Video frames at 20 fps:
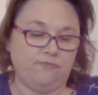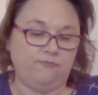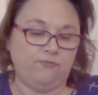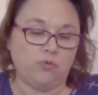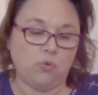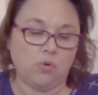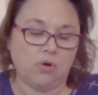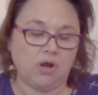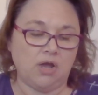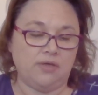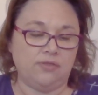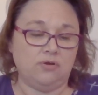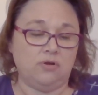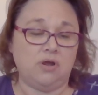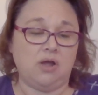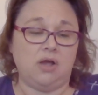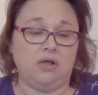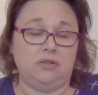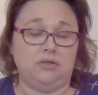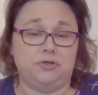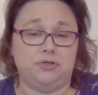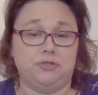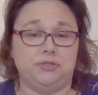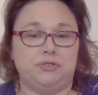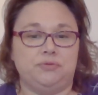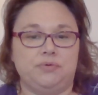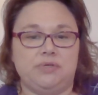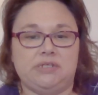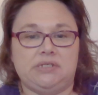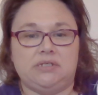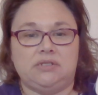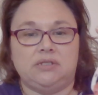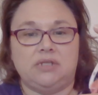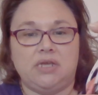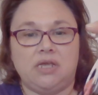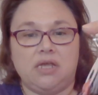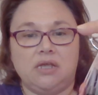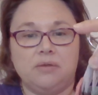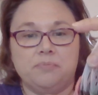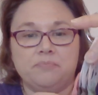4 other colors
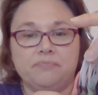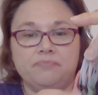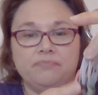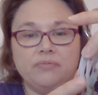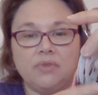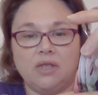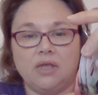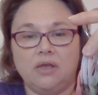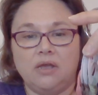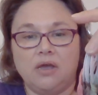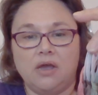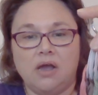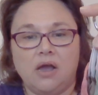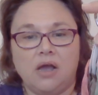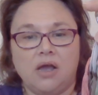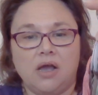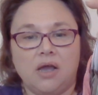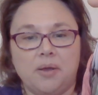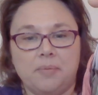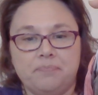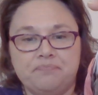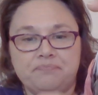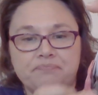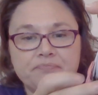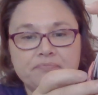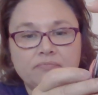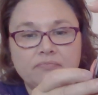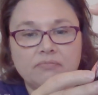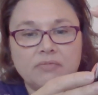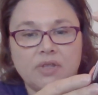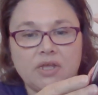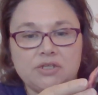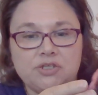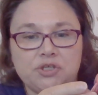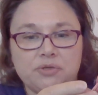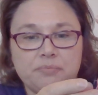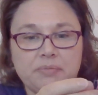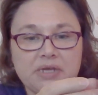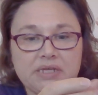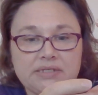recently to
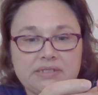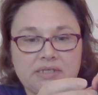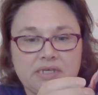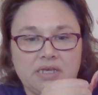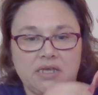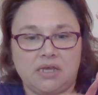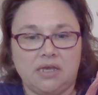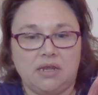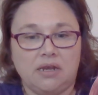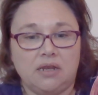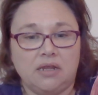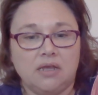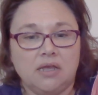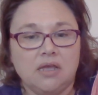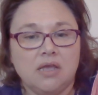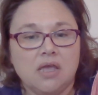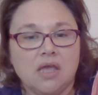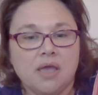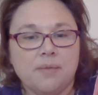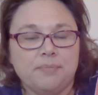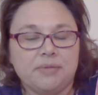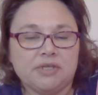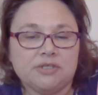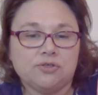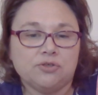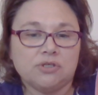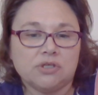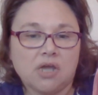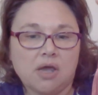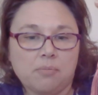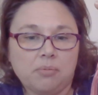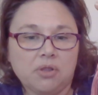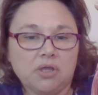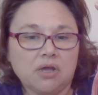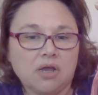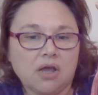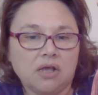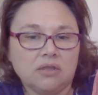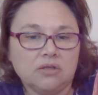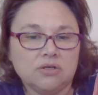mix in. There's a couple of
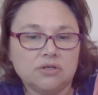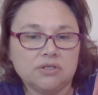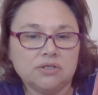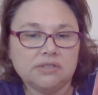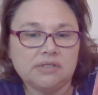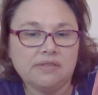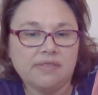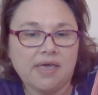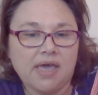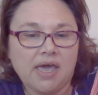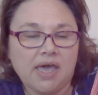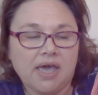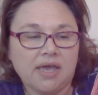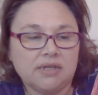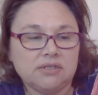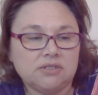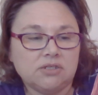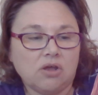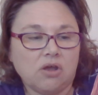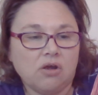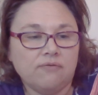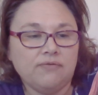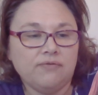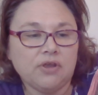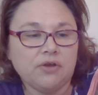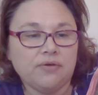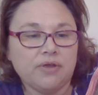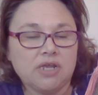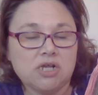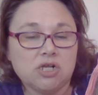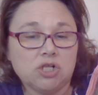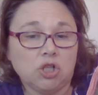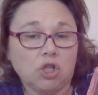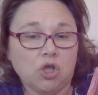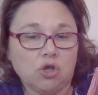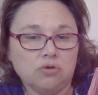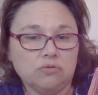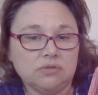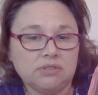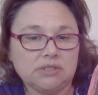colors that are very
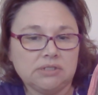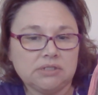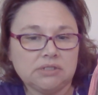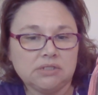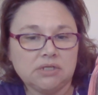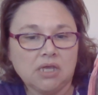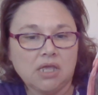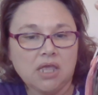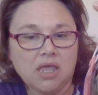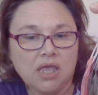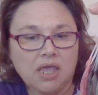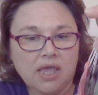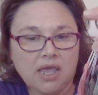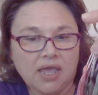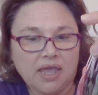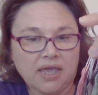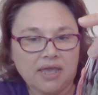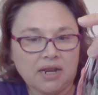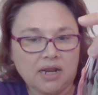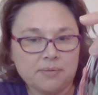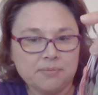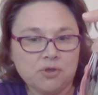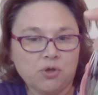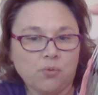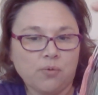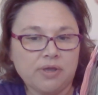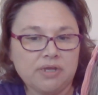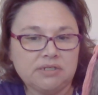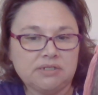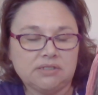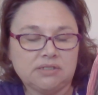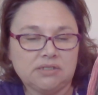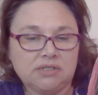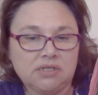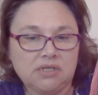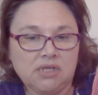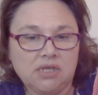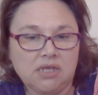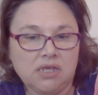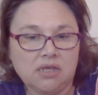close, and I'm going to
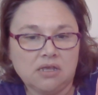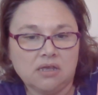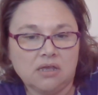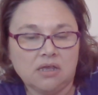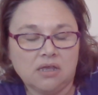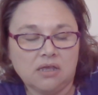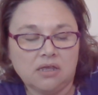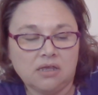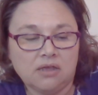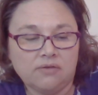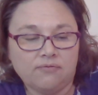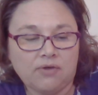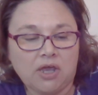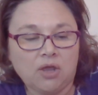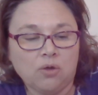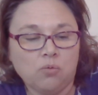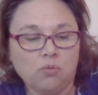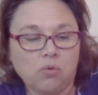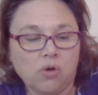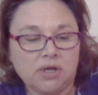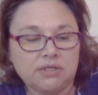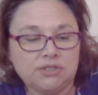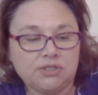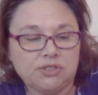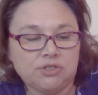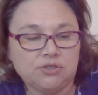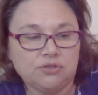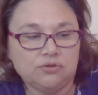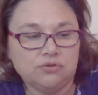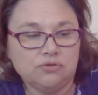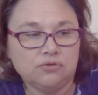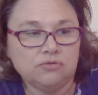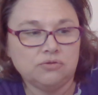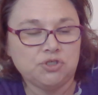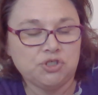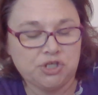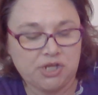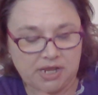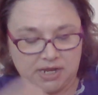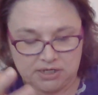see if I want to
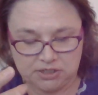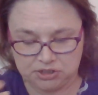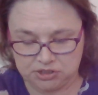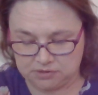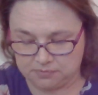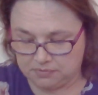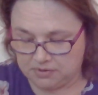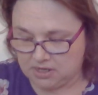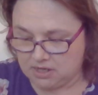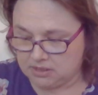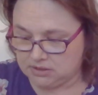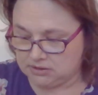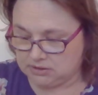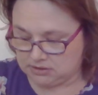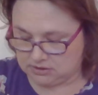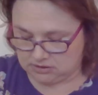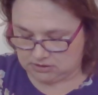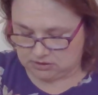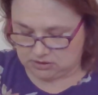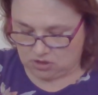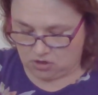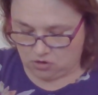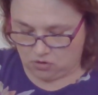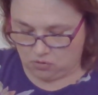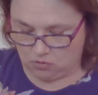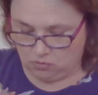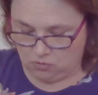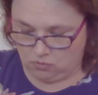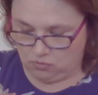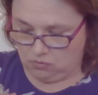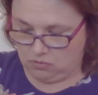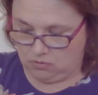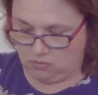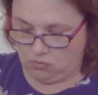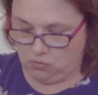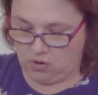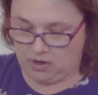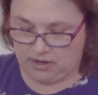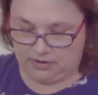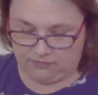change some things. So
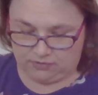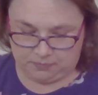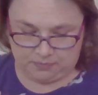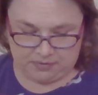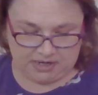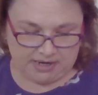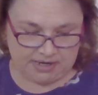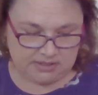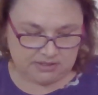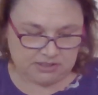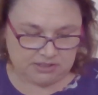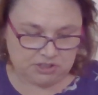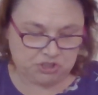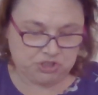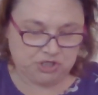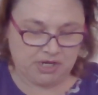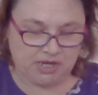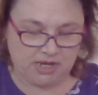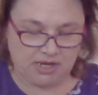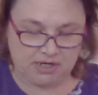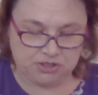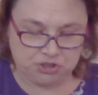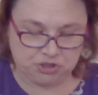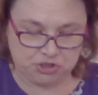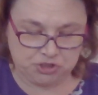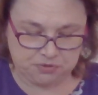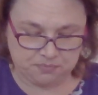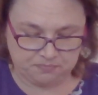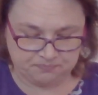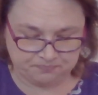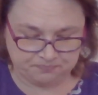one of them that I did change,